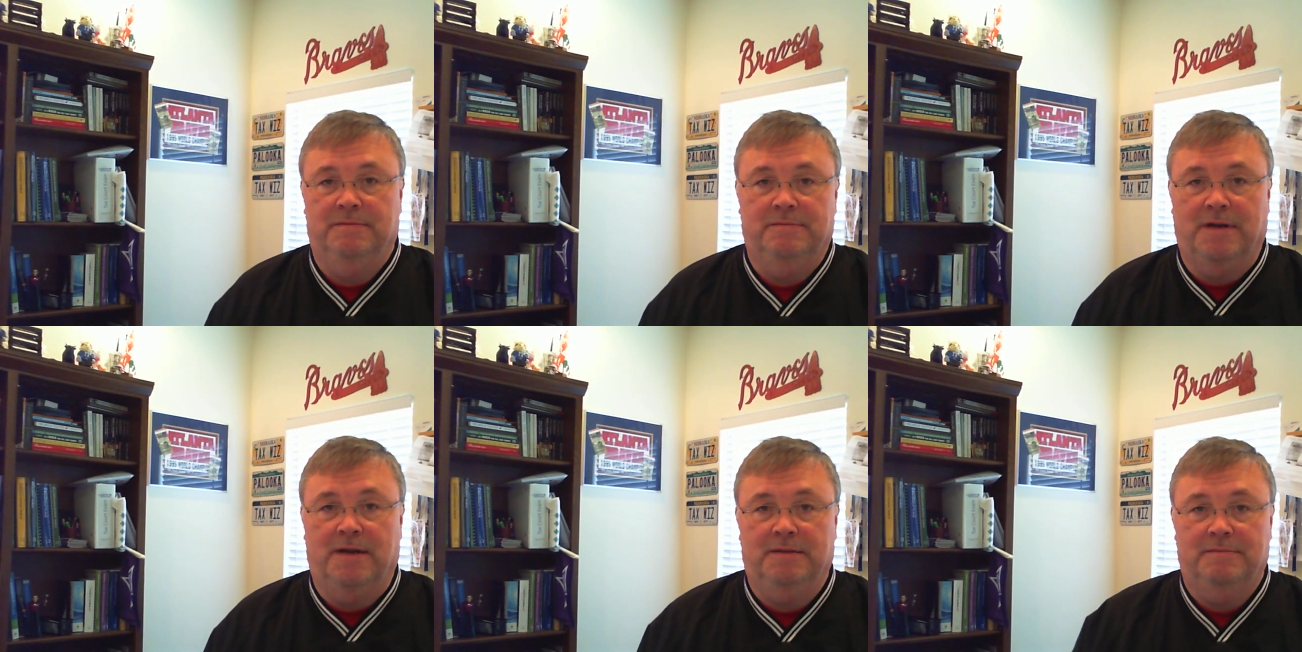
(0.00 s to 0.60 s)

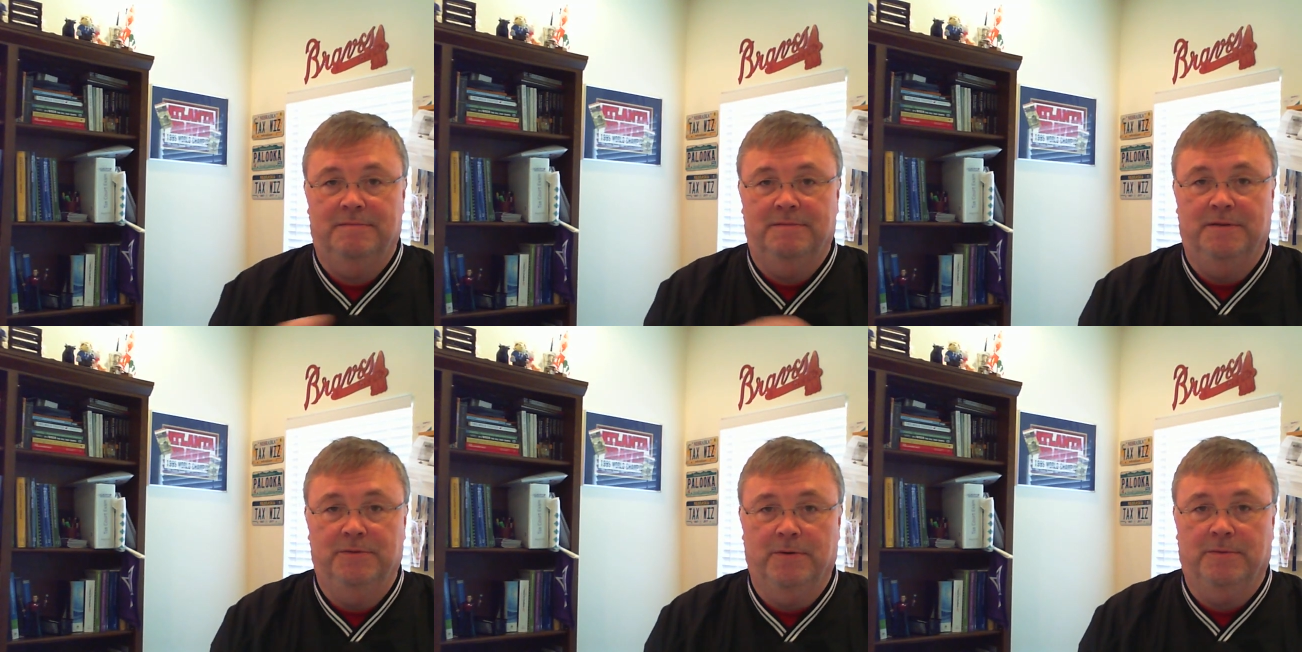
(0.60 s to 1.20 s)
not
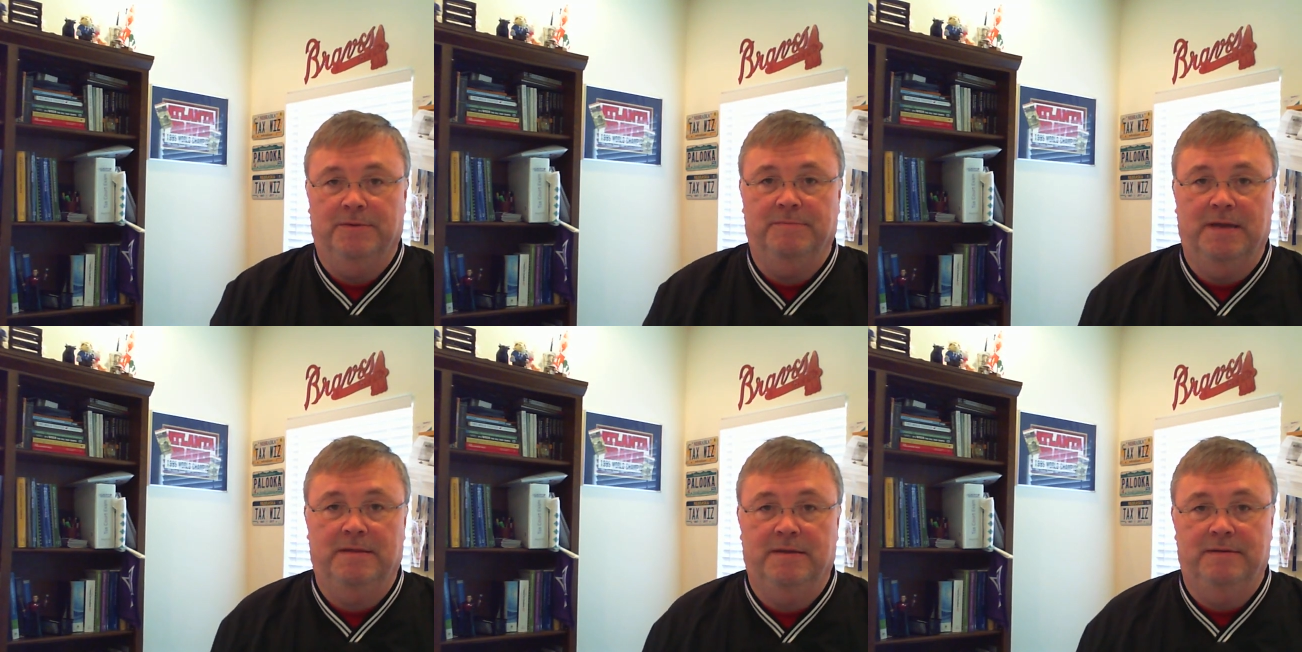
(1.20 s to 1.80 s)
the normal
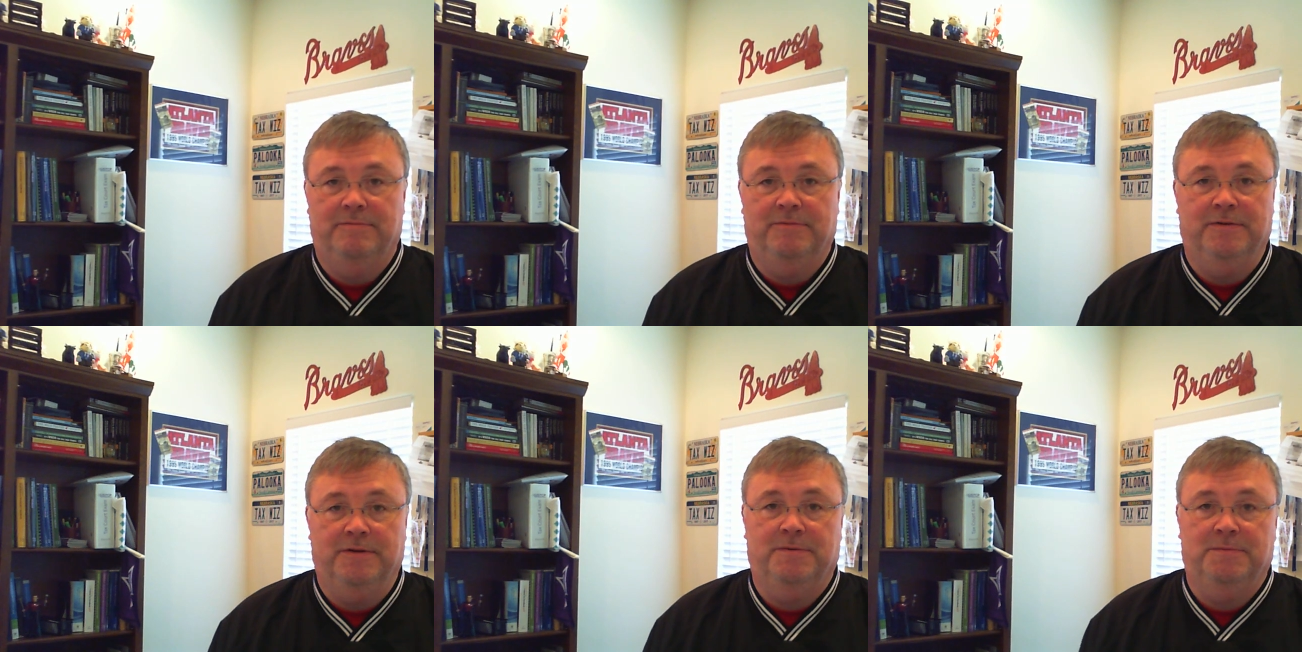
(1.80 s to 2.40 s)
method
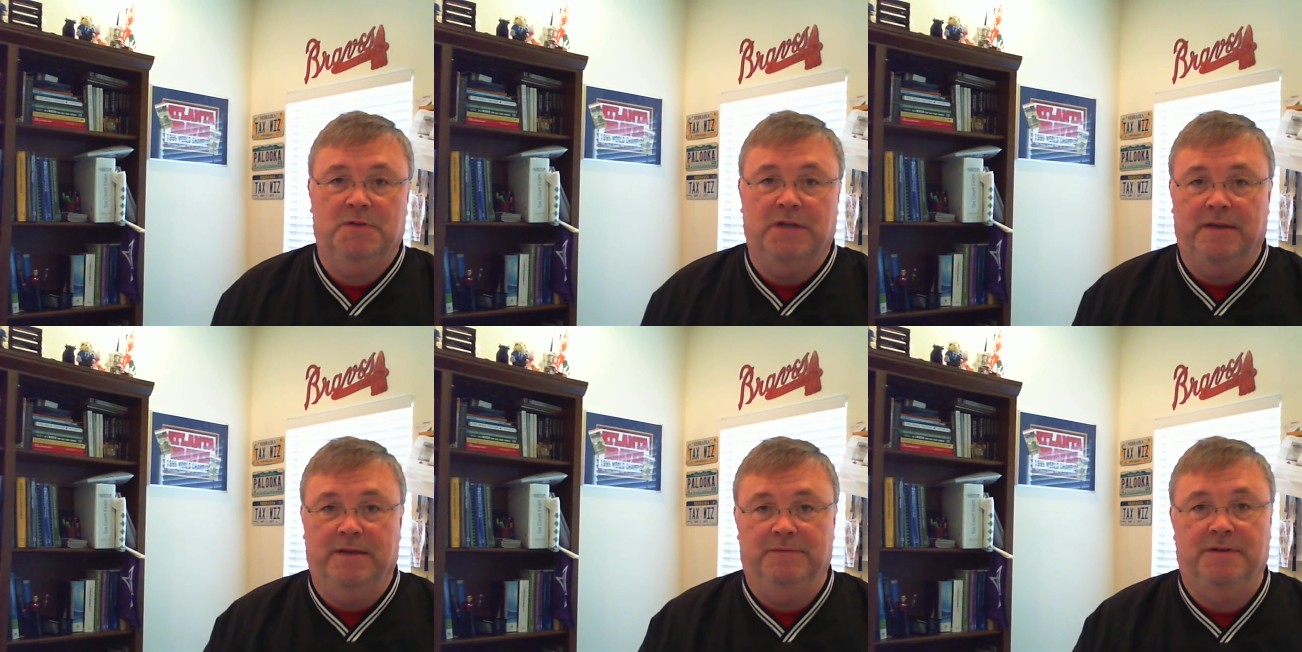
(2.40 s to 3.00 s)
where the home
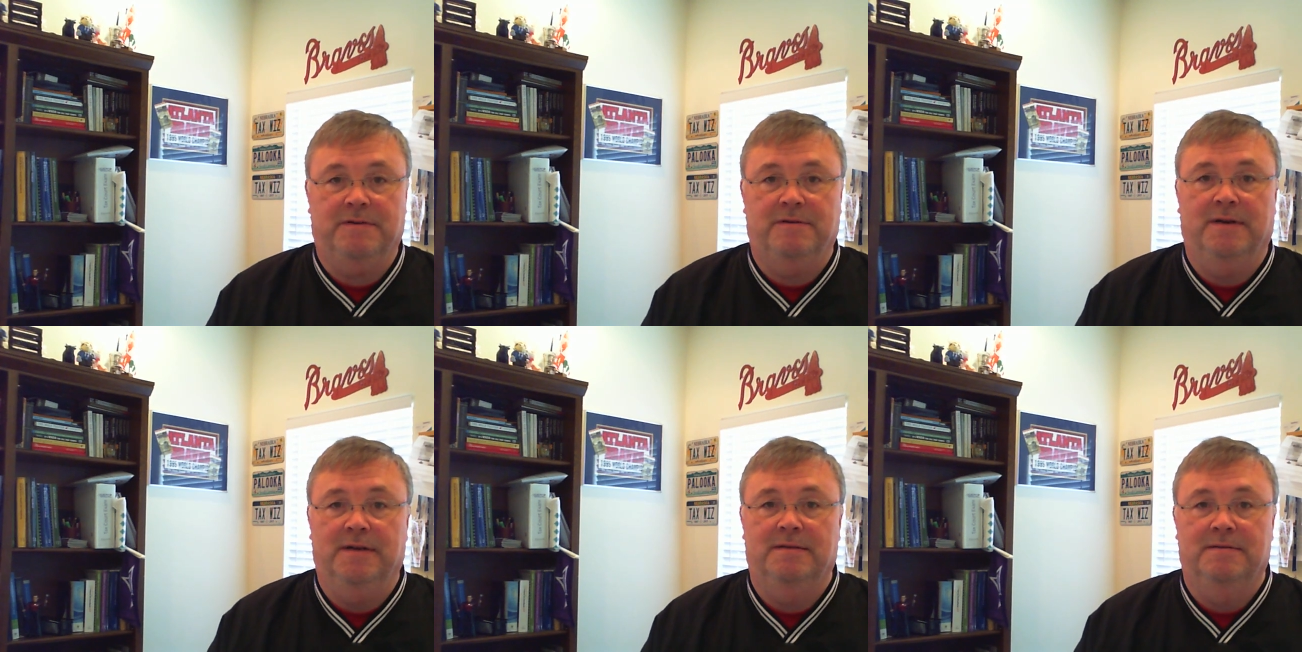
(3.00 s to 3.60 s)
state gives you
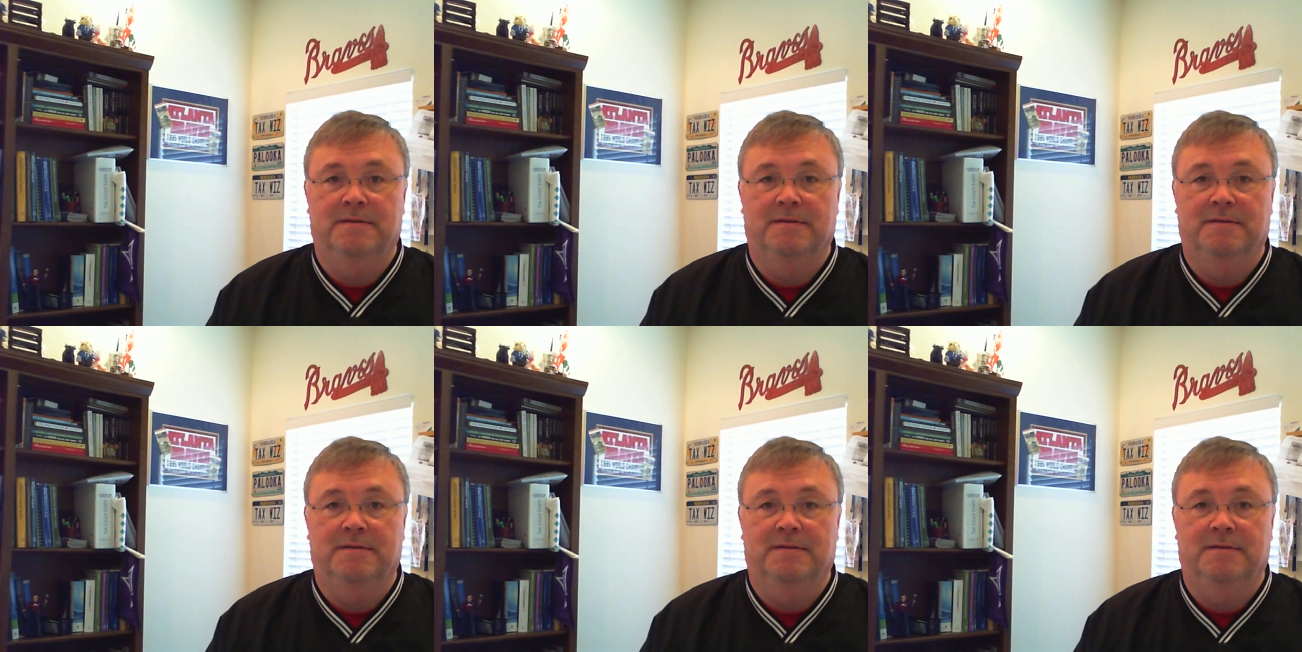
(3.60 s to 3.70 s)
credit.